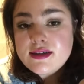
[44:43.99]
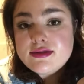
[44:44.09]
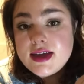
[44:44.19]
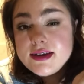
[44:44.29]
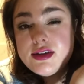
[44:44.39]

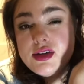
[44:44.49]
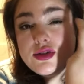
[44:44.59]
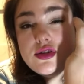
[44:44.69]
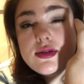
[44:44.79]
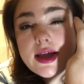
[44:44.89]
then you
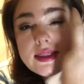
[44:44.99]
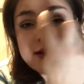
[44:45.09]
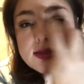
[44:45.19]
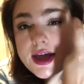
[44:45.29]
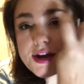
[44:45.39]
do like the
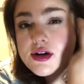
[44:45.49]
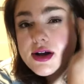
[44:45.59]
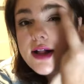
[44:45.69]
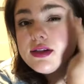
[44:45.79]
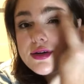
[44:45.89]
lighter
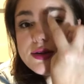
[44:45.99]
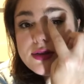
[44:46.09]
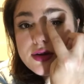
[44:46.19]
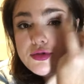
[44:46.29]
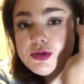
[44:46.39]
color in the
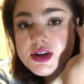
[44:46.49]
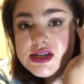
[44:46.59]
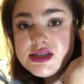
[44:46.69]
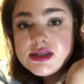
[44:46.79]
crease,